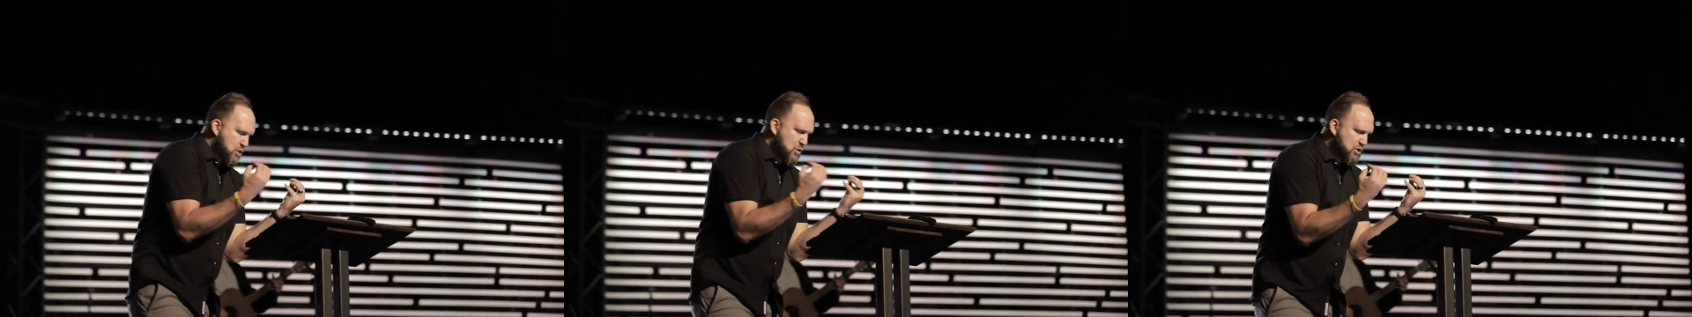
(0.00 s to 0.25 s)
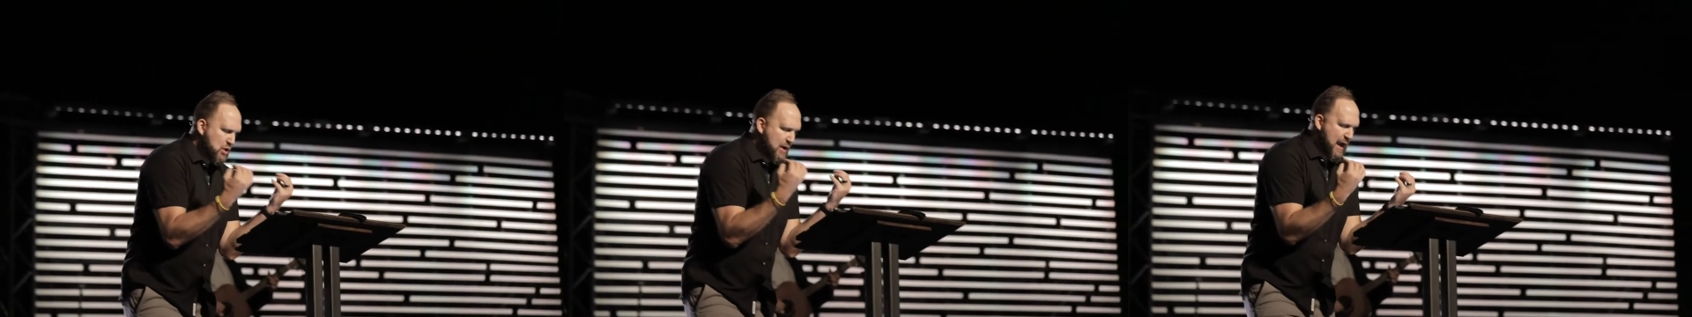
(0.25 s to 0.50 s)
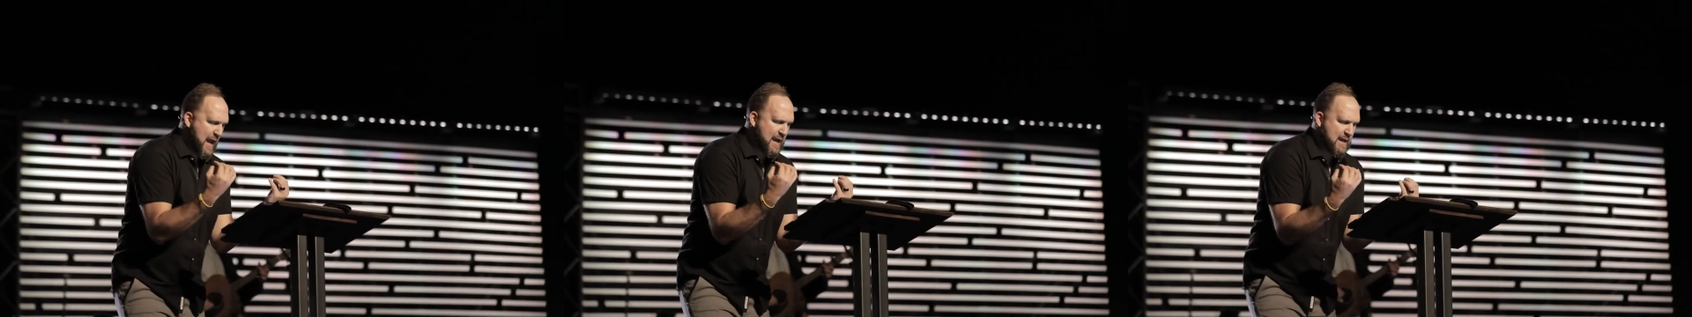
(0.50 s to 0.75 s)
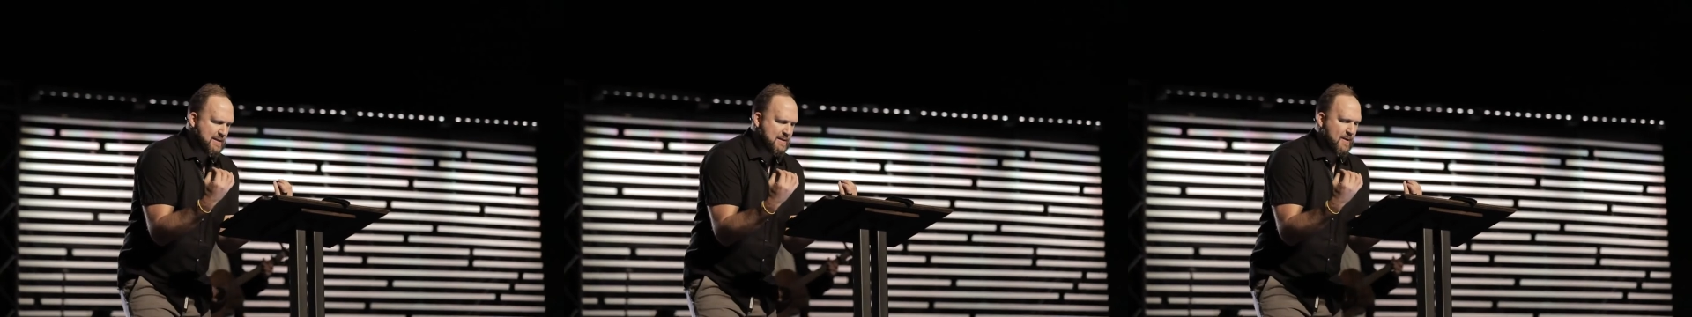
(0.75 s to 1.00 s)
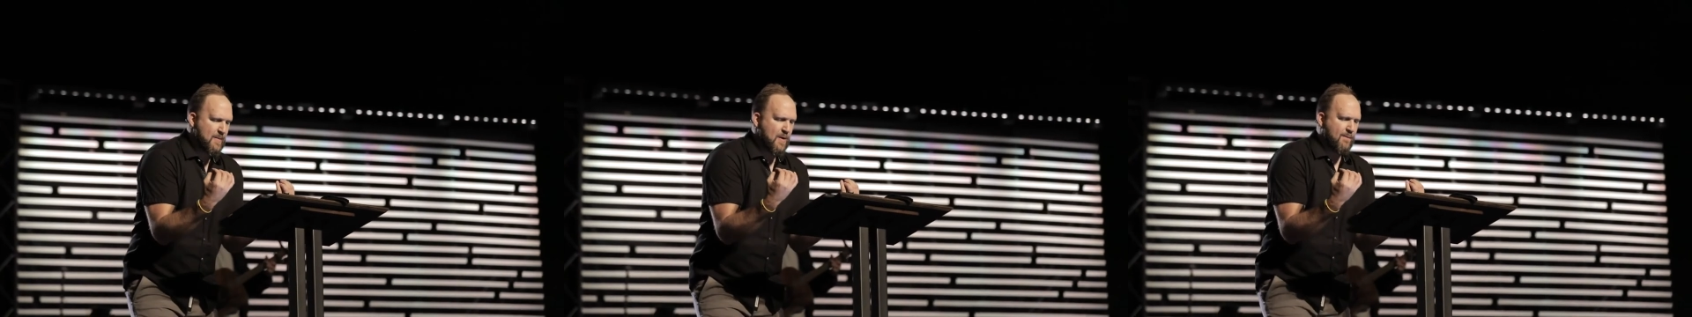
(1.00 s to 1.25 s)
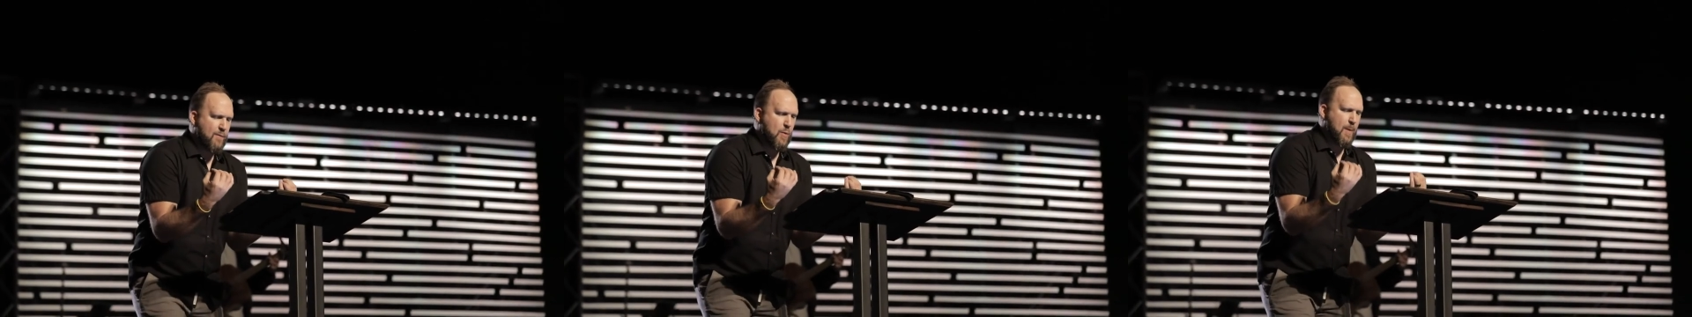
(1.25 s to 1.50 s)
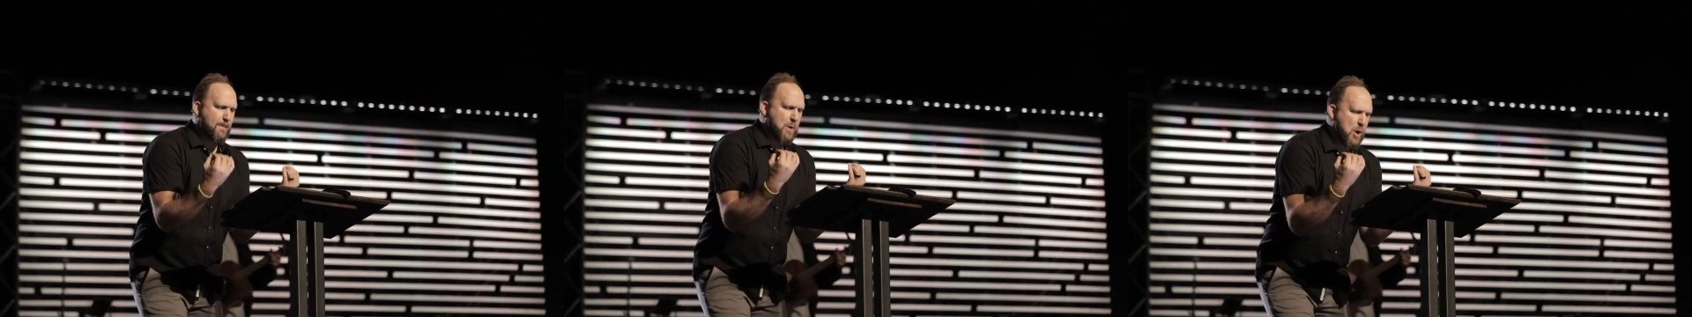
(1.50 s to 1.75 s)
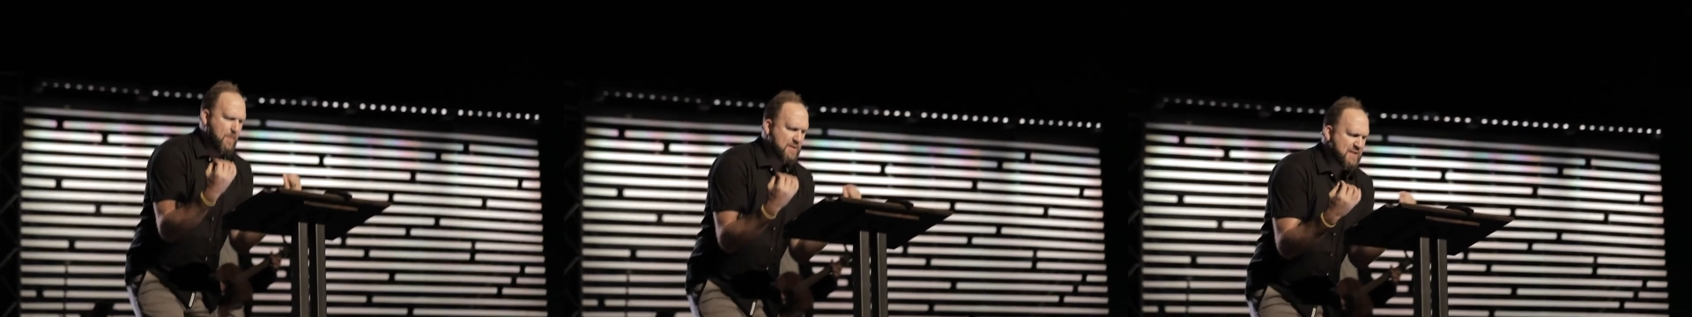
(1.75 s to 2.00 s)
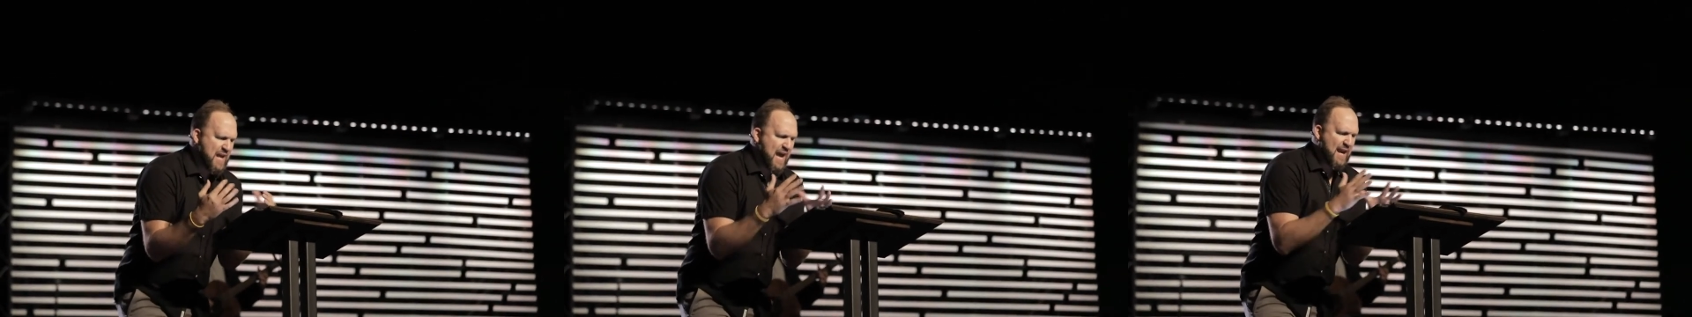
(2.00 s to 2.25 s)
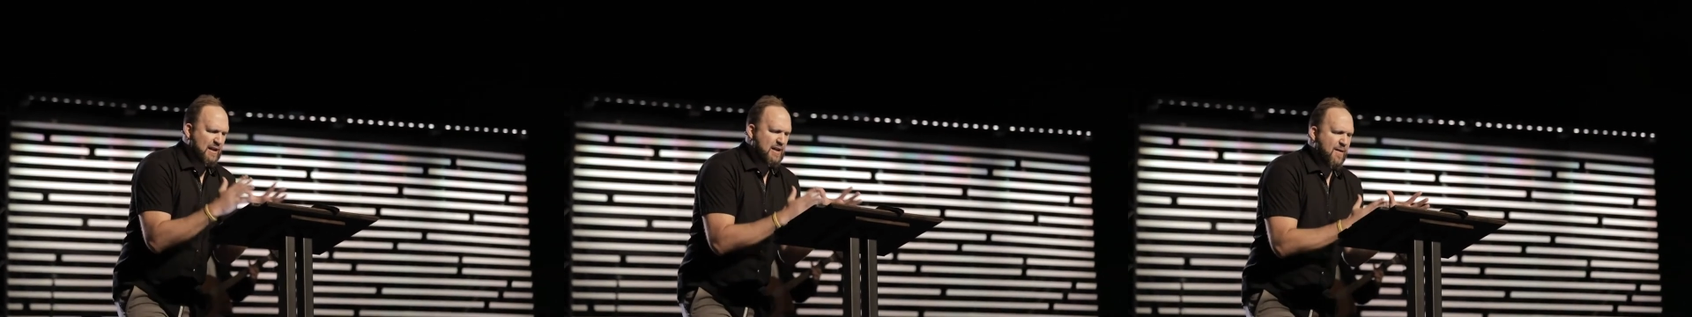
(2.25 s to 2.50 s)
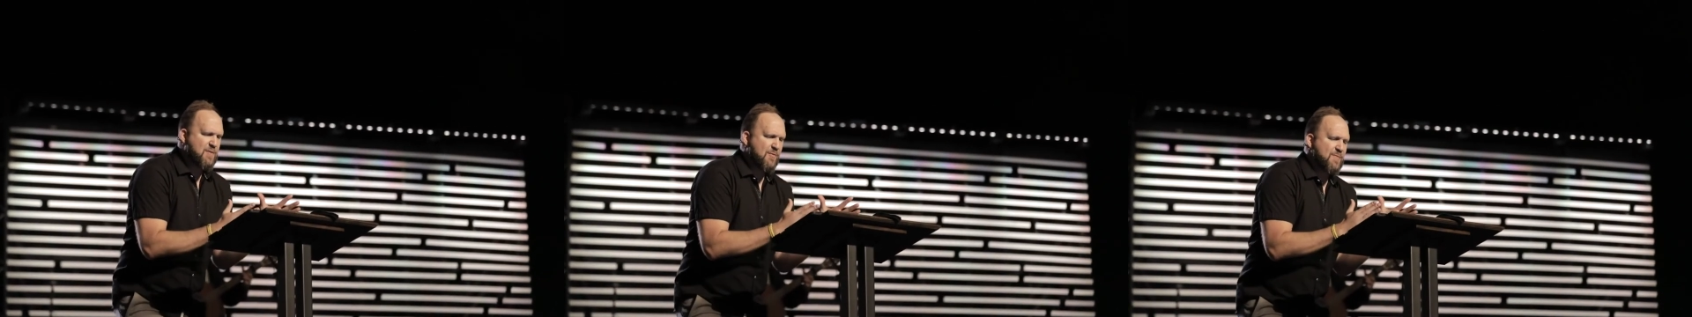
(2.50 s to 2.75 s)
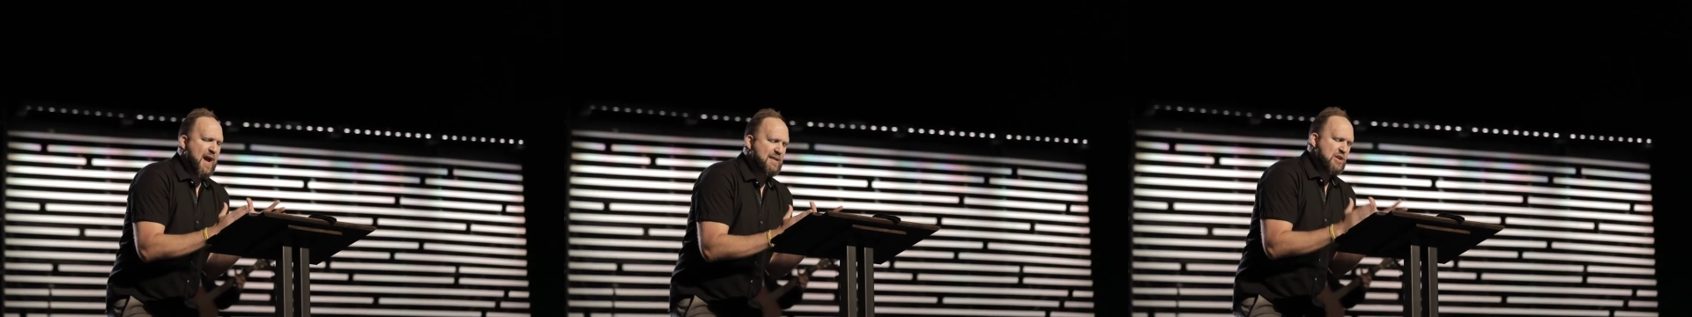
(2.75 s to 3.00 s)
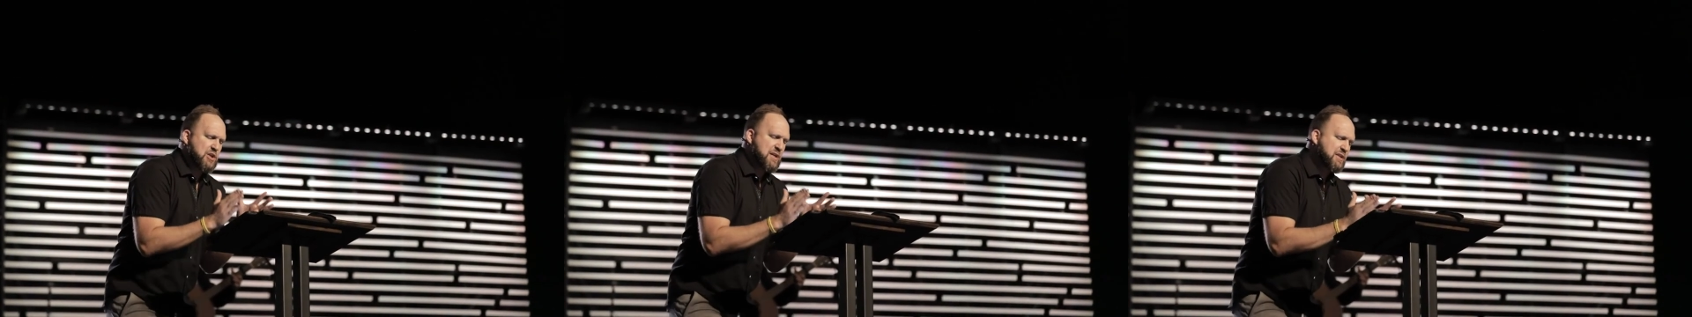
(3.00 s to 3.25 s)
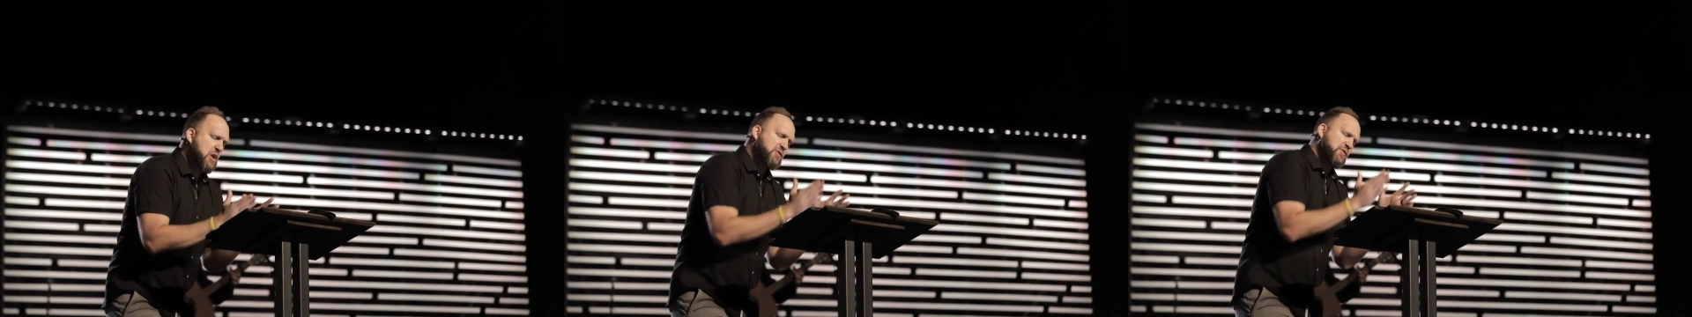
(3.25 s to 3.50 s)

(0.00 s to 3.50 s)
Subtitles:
your hands for a purpose. And I love the fact that Jesus goes from